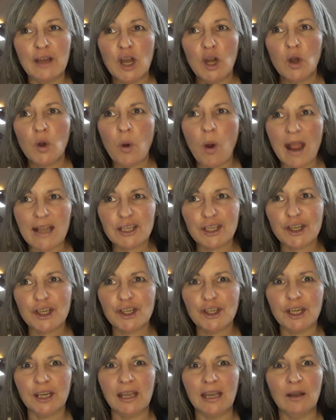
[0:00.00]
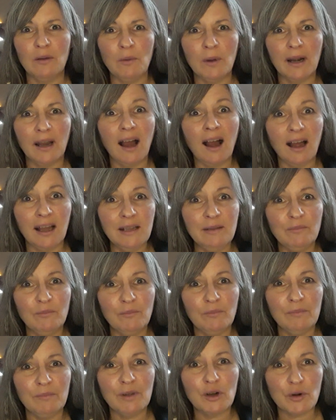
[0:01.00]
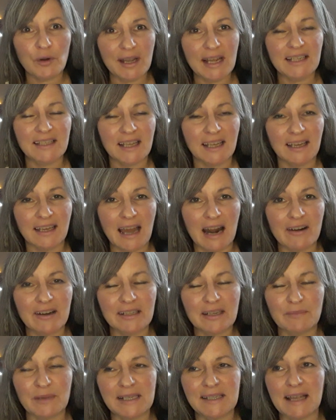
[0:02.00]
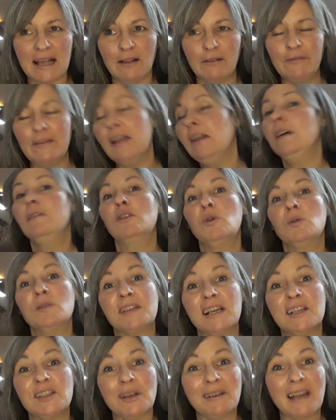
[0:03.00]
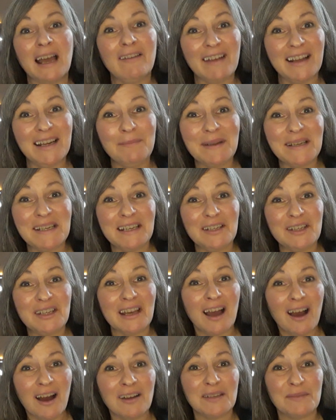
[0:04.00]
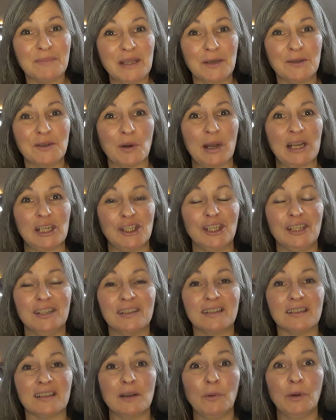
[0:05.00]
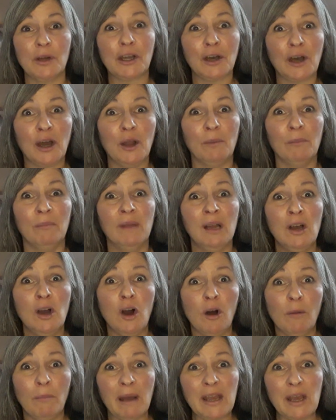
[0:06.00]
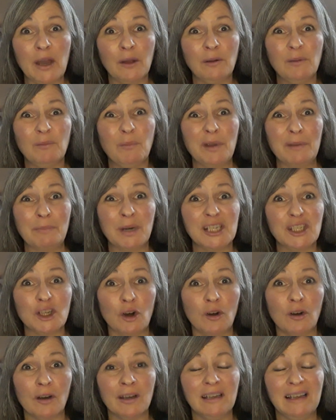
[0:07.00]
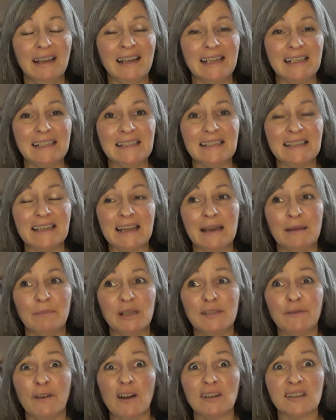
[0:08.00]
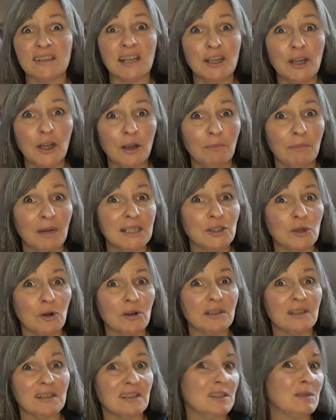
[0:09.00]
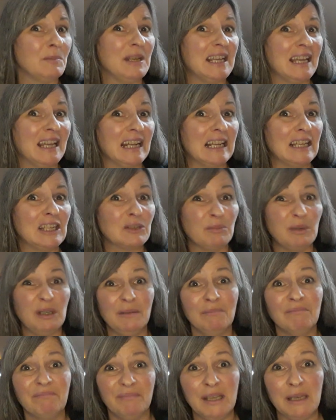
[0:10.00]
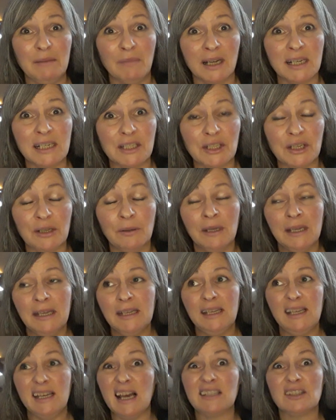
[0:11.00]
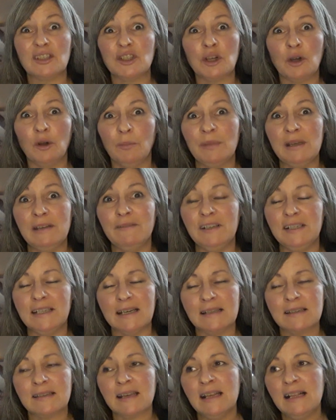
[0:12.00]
questioning when I'm creating a character myself. Of course, I don't have anybody to ask me those questions because I work at home on my own with my dog, and as far as I know, my dog doesn't speak English, but he might do. He hasn't told me if he does.